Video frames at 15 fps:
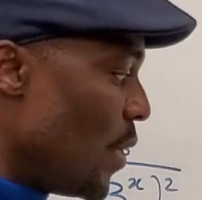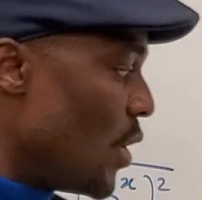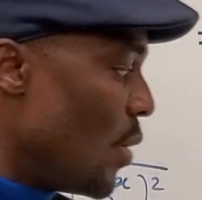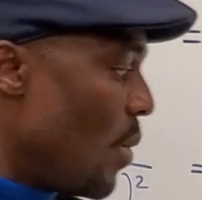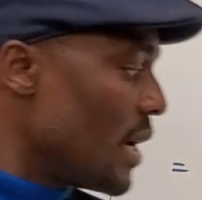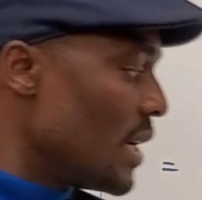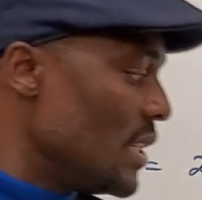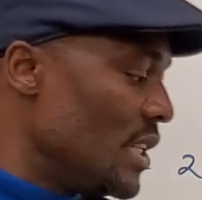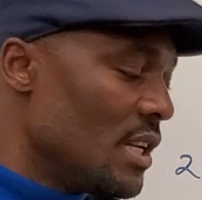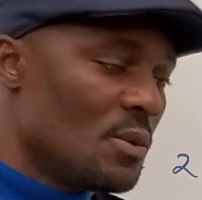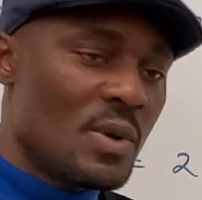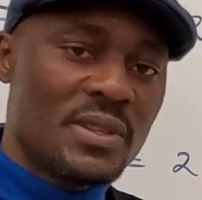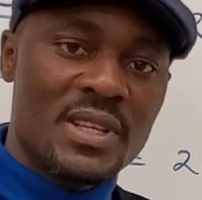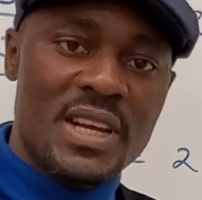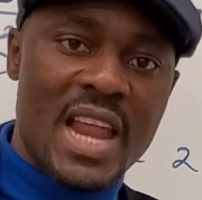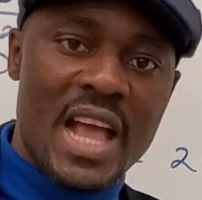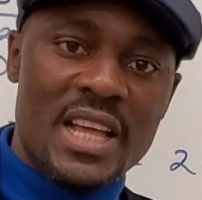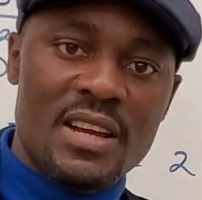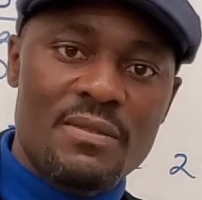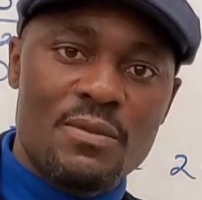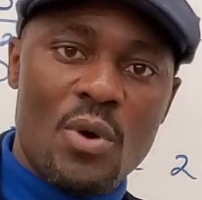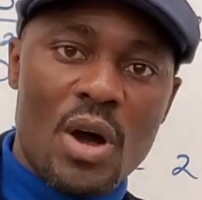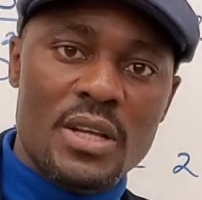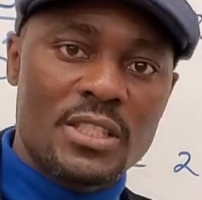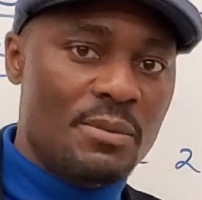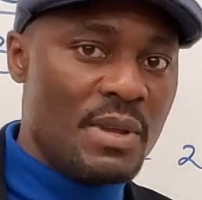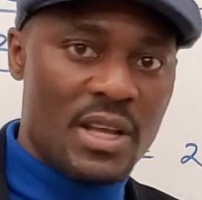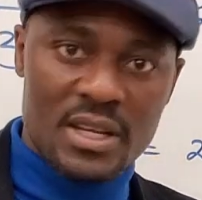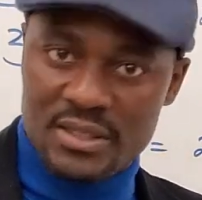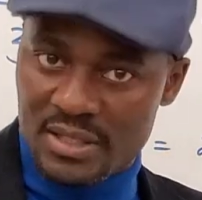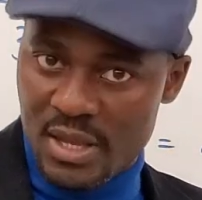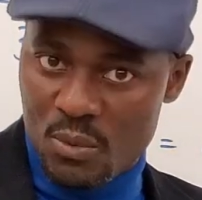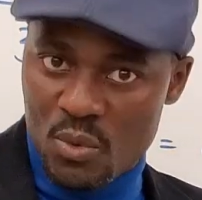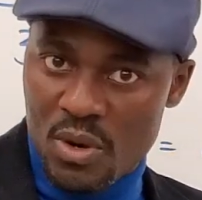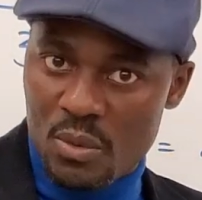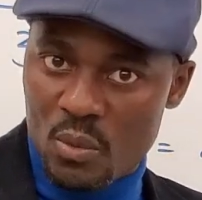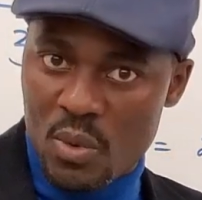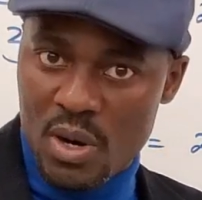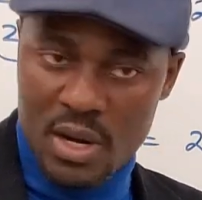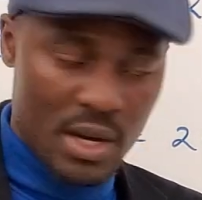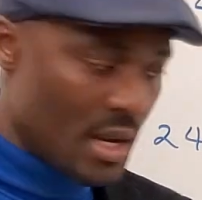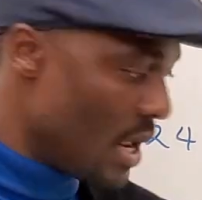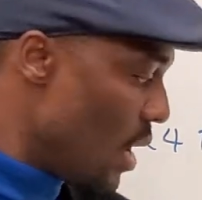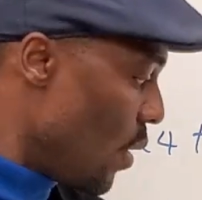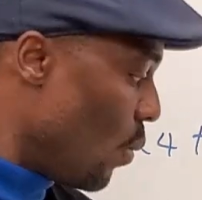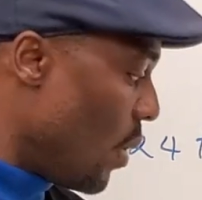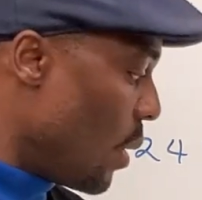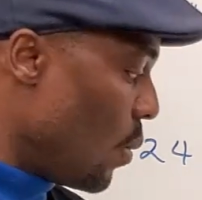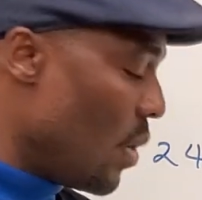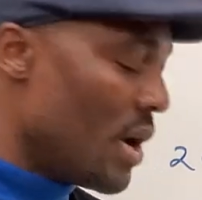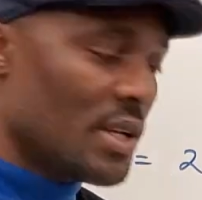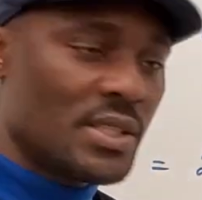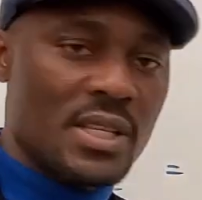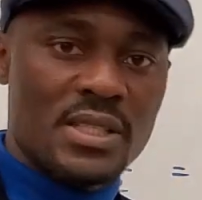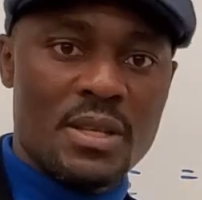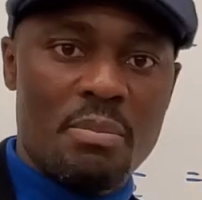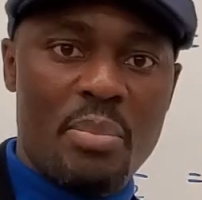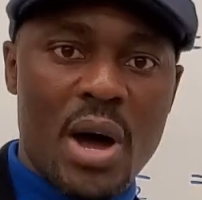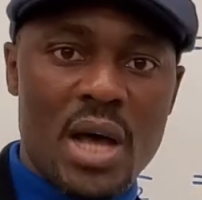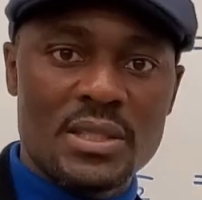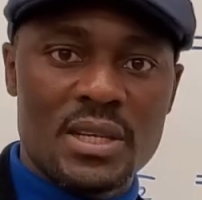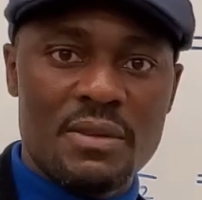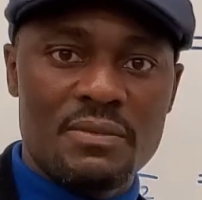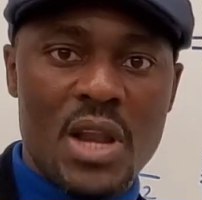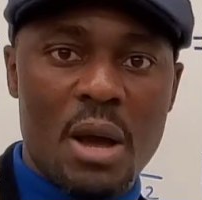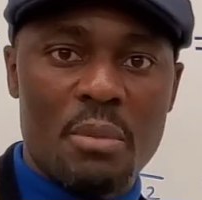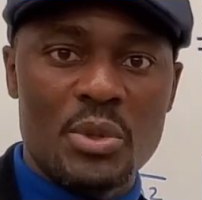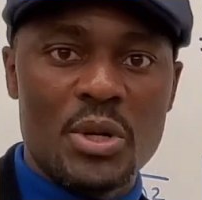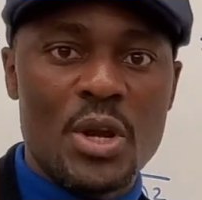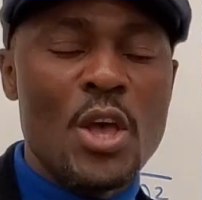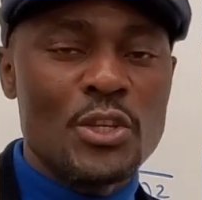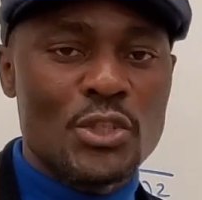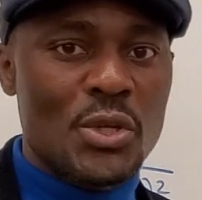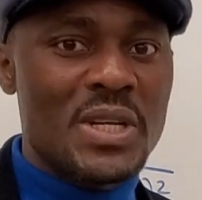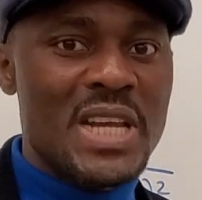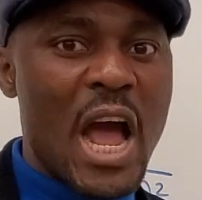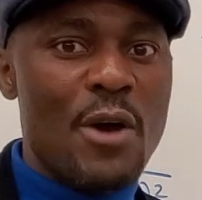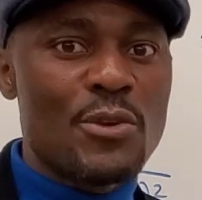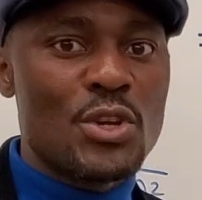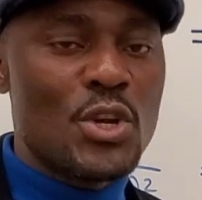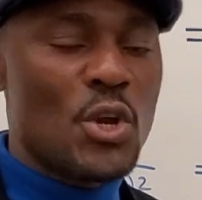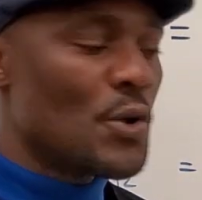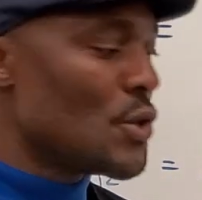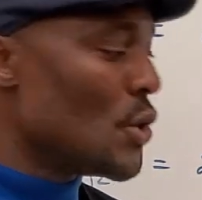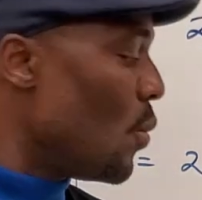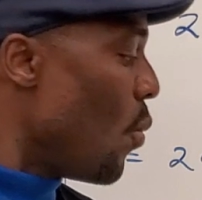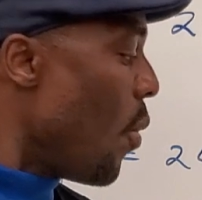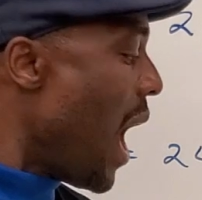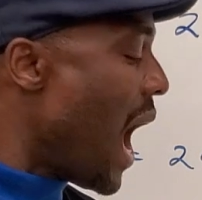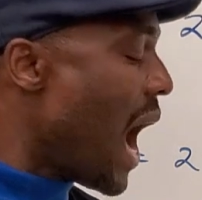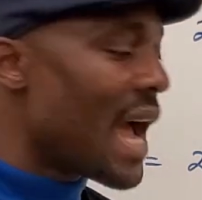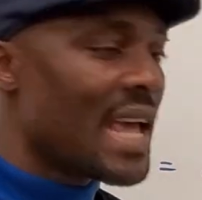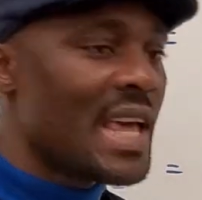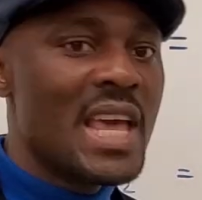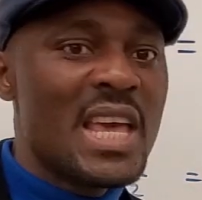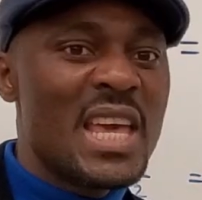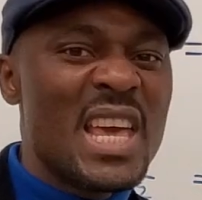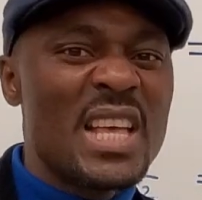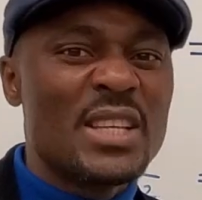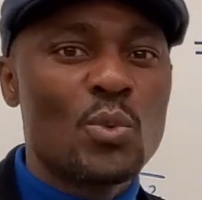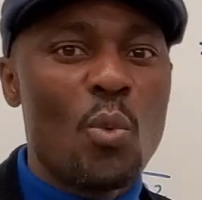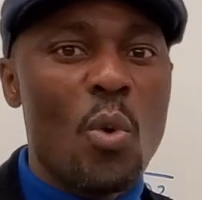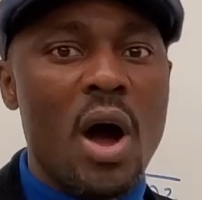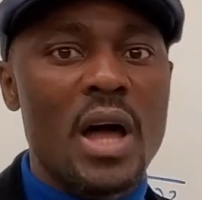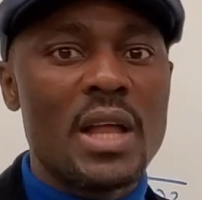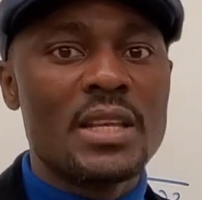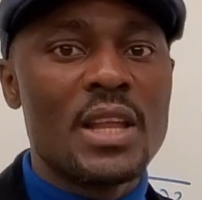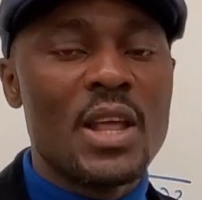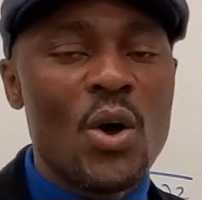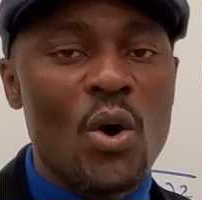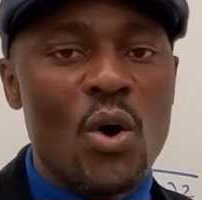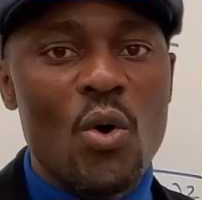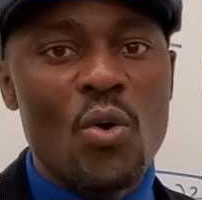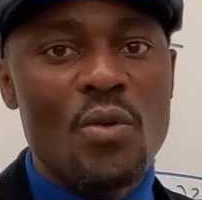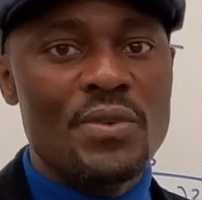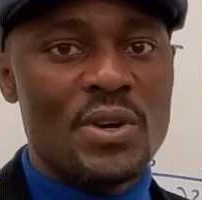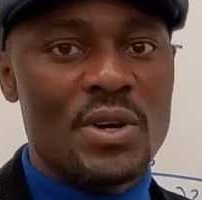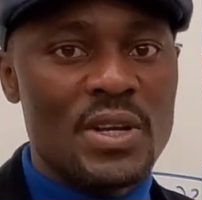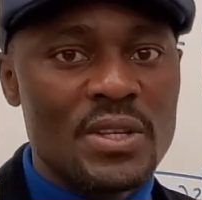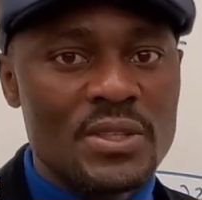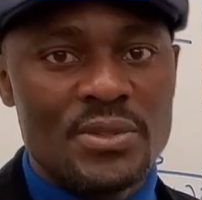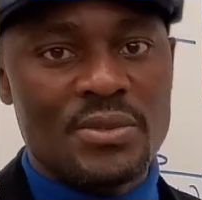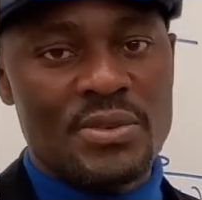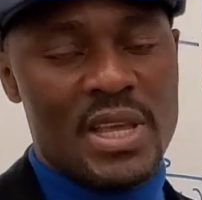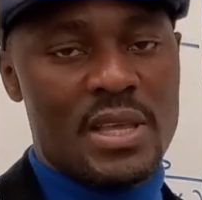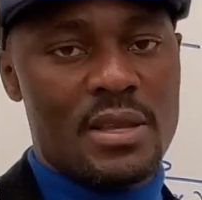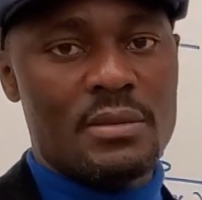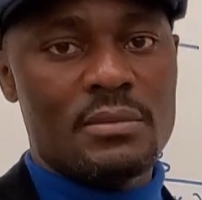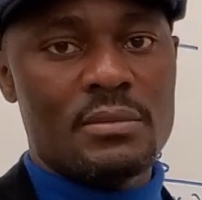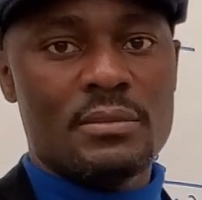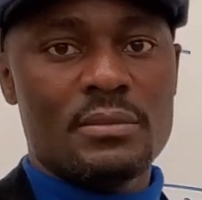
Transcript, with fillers: we don't want to deal with the negative ones because they won't work. What works is the positive number. So now you know your y is 1 over 3.